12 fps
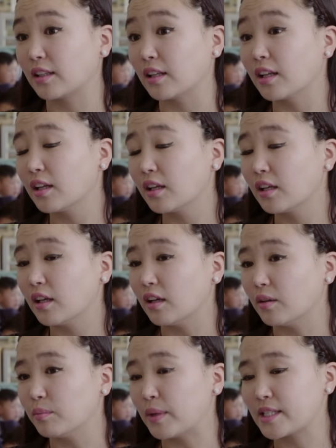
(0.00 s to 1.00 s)
that only
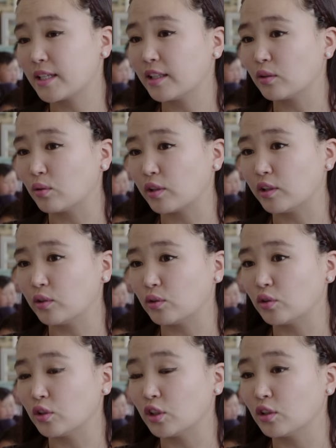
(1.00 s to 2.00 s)
when the children
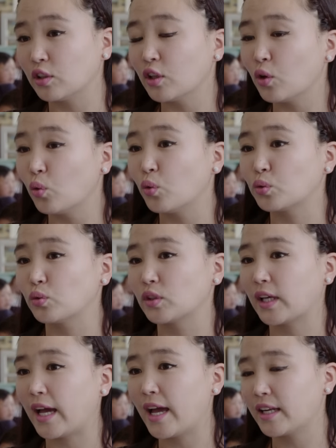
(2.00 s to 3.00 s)
realize that they have the
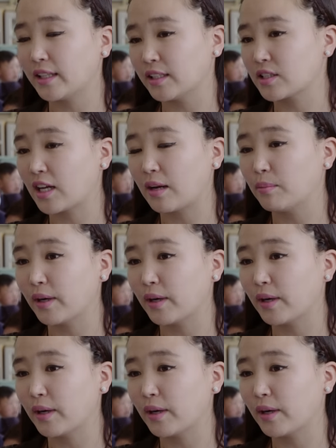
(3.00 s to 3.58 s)
chance to live